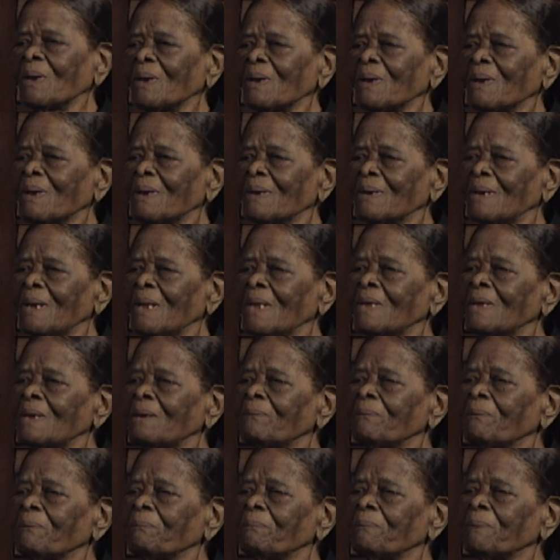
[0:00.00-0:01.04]

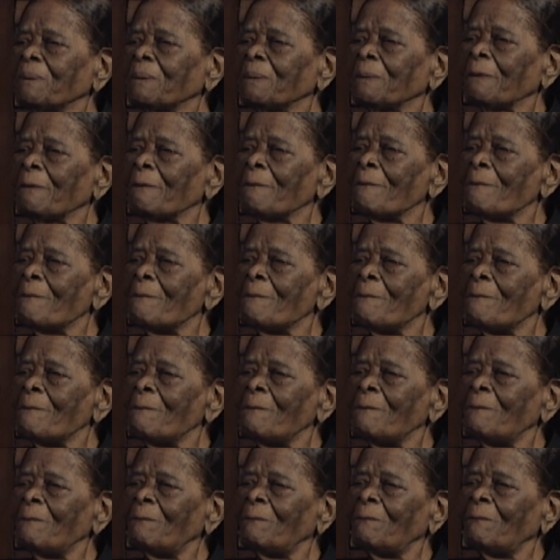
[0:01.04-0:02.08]
So I appreciate
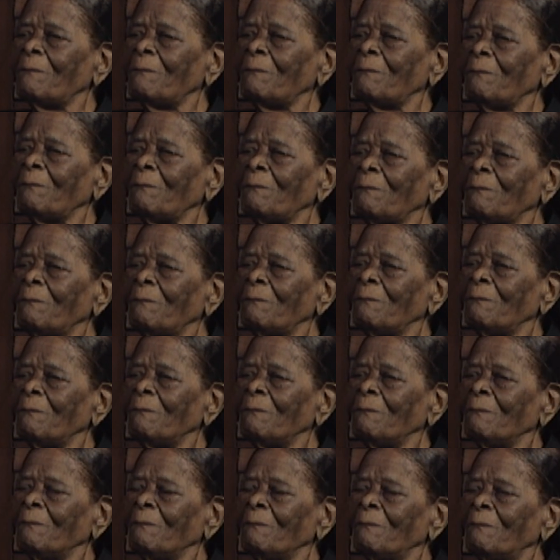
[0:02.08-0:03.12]
you,
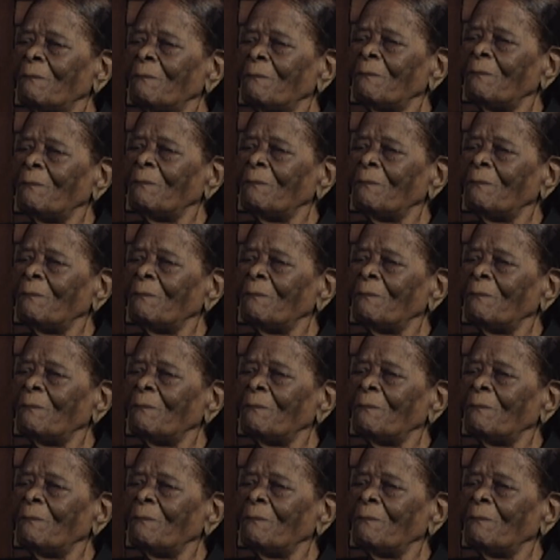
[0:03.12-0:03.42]
and I hope